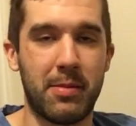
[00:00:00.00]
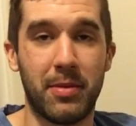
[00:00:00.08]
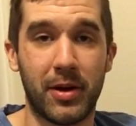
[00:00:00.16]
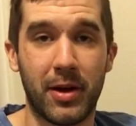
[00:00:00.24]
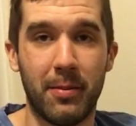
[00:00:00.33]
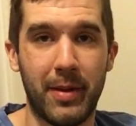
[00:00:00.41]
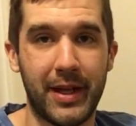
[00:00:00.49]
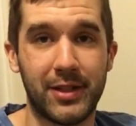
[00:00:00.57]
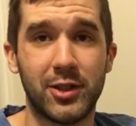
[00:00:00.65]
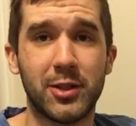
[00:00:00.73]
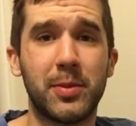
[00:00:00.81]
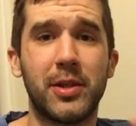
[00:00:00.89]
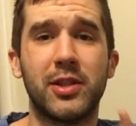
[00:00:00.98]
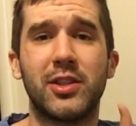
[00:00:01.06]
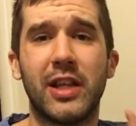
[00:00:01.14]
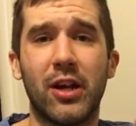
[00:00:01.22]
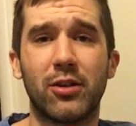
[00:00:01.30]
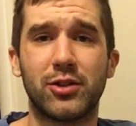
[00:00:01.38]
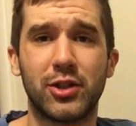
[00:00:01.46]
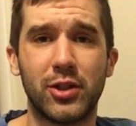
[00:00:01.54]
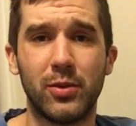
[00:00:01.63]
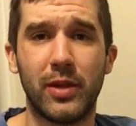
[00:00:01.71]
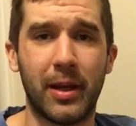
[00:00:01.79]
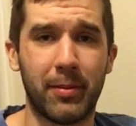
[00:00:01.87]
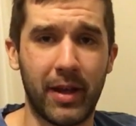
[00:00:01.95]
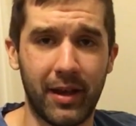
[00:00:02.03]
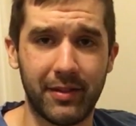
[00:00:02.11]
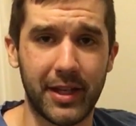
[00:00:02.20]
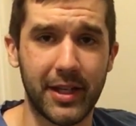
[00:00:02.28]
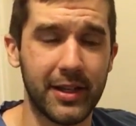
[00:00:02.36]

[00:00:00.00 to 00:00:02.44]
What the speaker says: bug out bag just because they are too damn heavy.